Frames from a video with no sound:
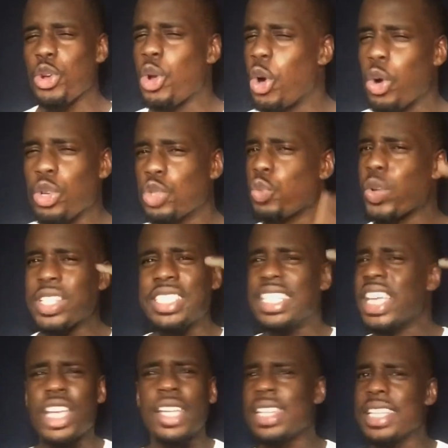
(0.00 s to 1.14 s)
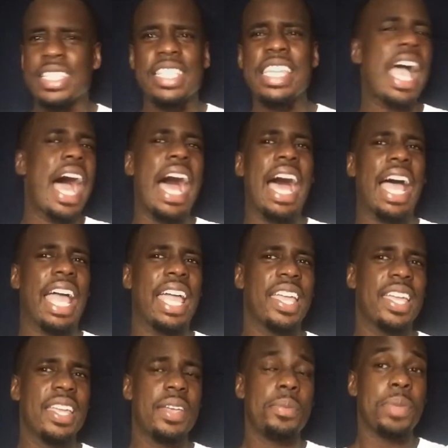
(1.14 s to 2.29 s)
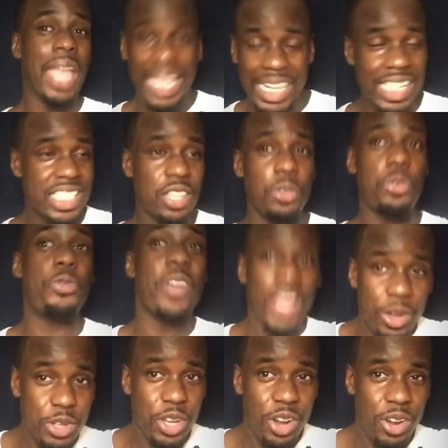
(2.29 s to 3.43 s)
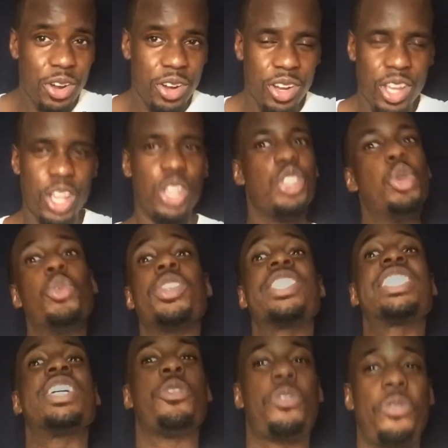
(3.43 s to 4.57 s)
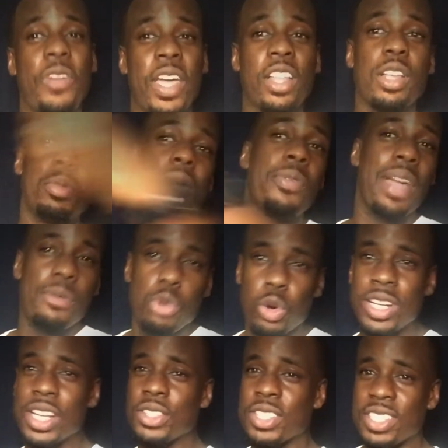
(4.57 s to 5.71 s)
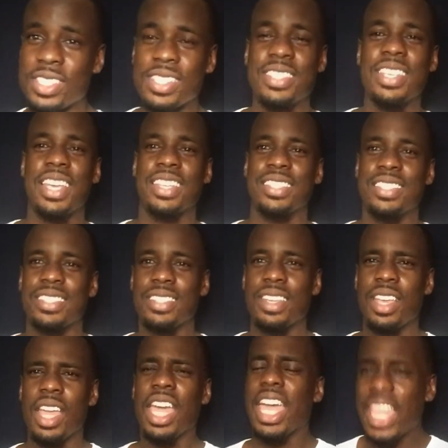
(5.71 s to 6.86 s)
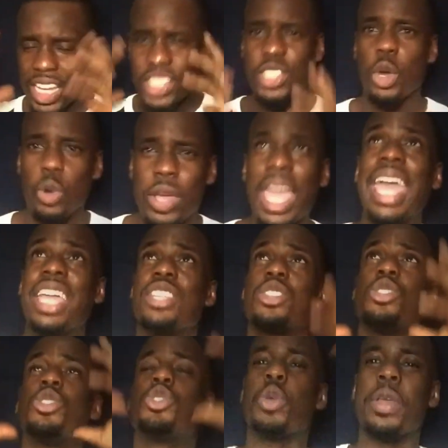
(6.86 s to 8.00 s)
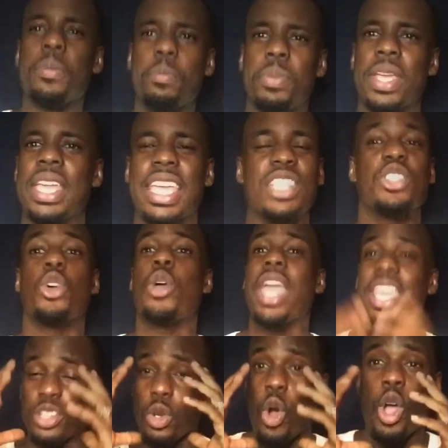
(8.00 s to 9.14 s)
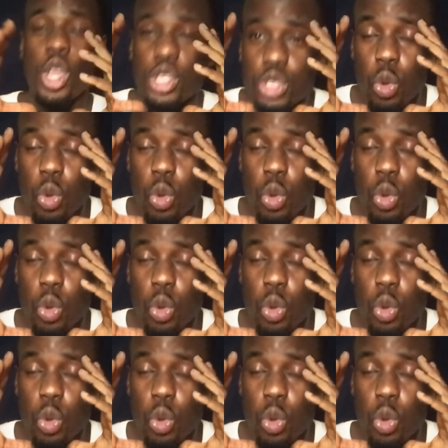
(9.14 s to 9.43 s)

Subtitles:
goals ridiculously high and it's a failure, you will still fail above everyone else's success. It's okay to dream big. It's okay to